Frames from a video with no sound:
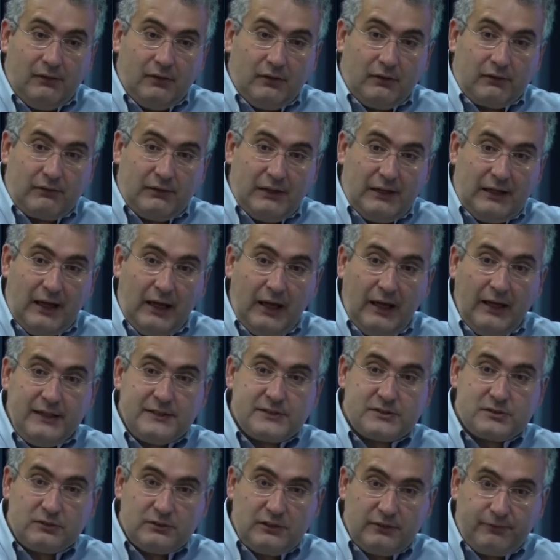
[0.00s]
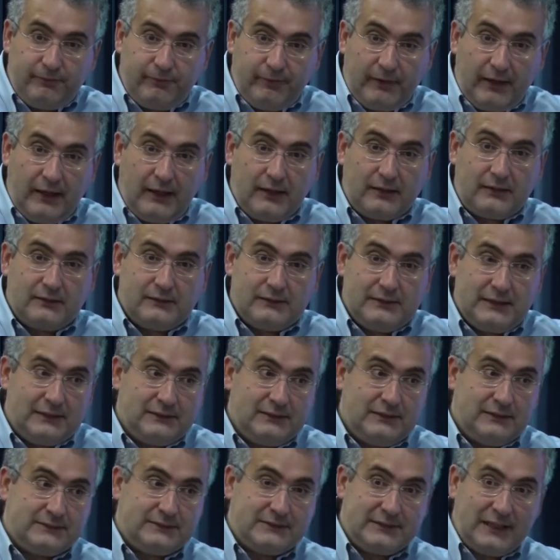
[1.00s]
relies on the fact
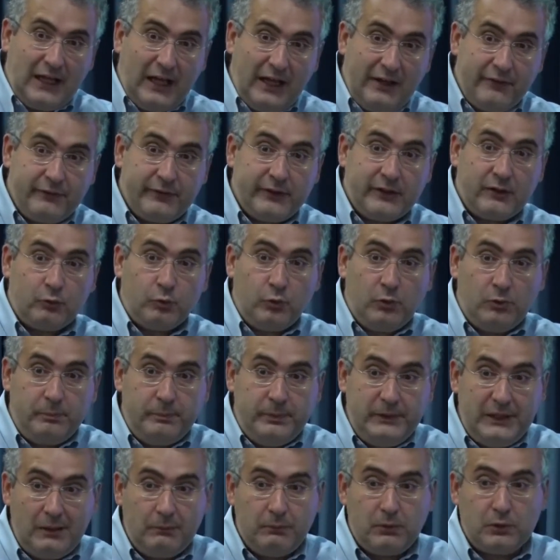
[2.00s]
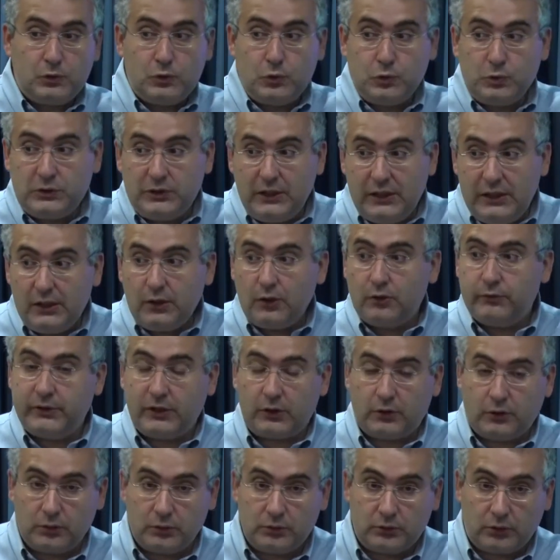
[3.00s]
that the driver will be able to take over
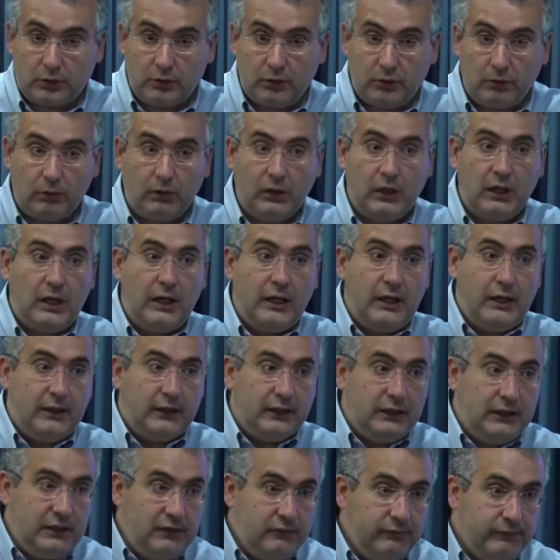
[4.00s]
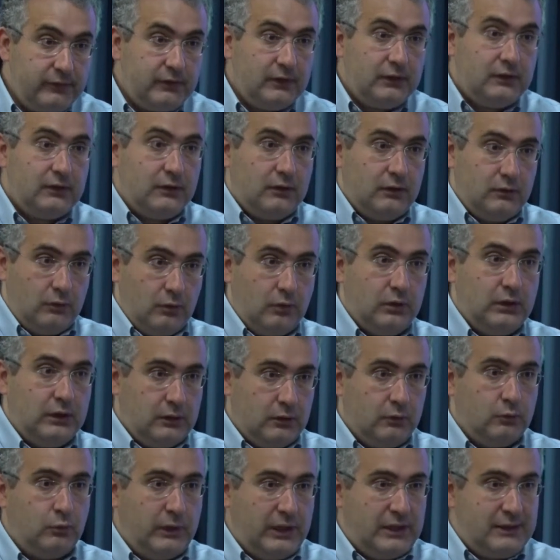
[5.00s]
control given,
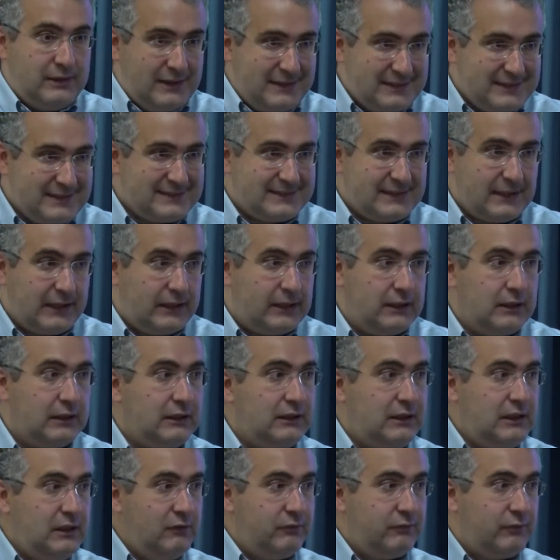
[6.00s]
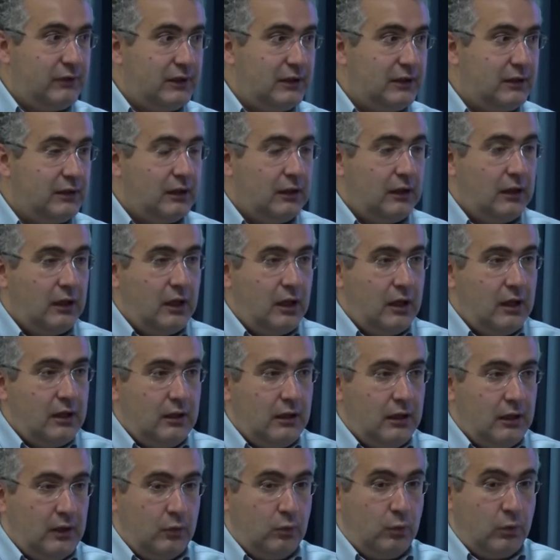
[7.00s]
when necessary, given
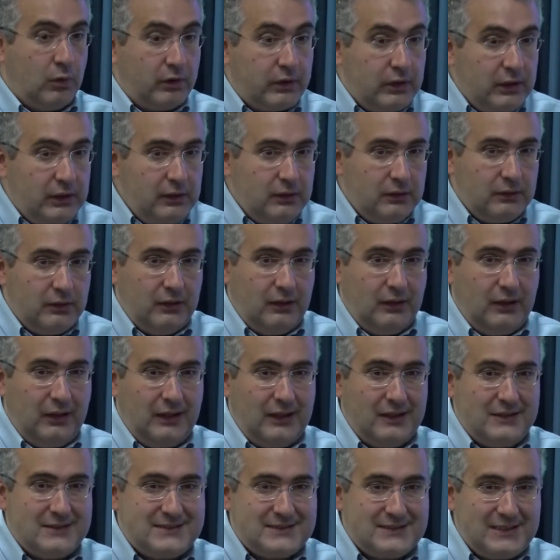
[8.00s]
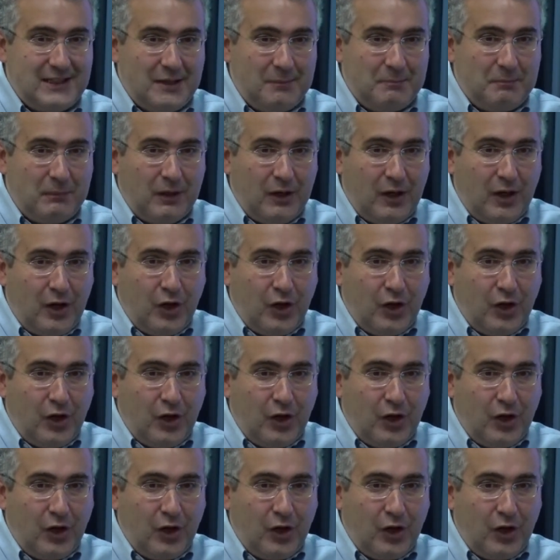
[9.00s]
a warning and some